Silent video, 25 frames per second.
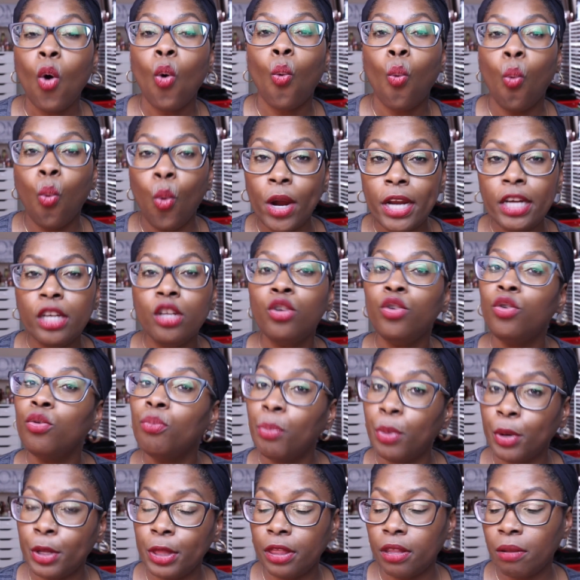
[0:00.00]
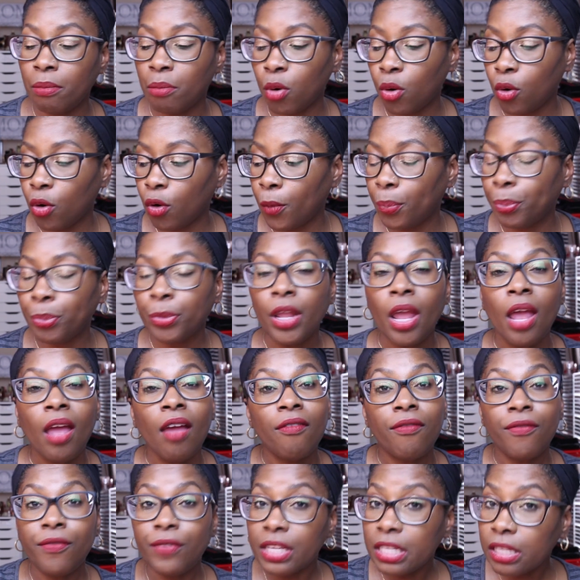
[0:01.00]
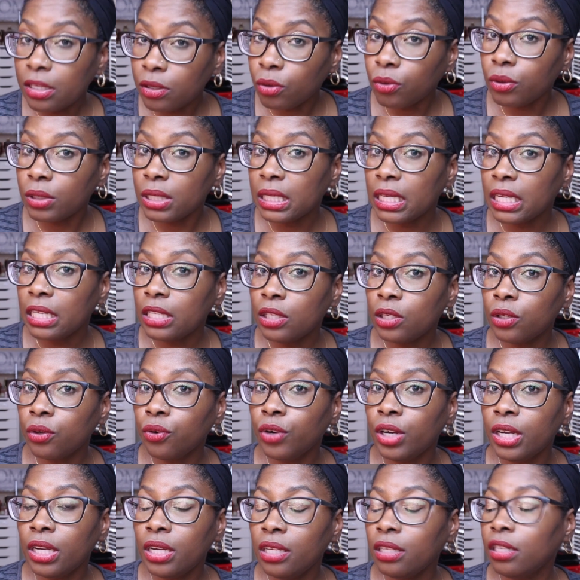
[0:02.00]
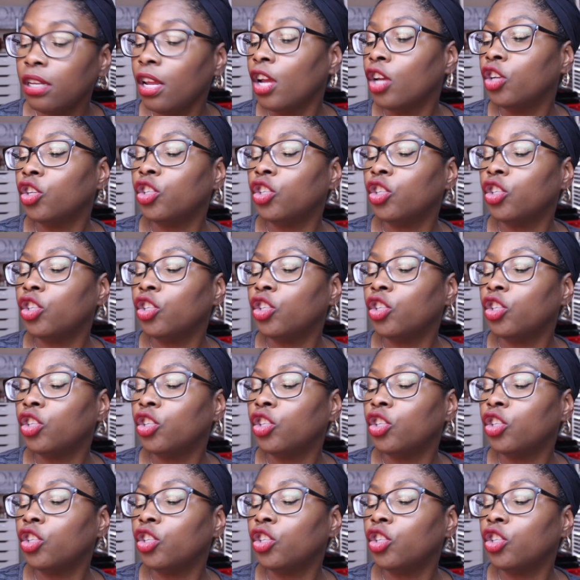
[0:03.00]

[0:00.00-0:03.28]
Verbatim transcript: When do you put them on? Physical sunscreen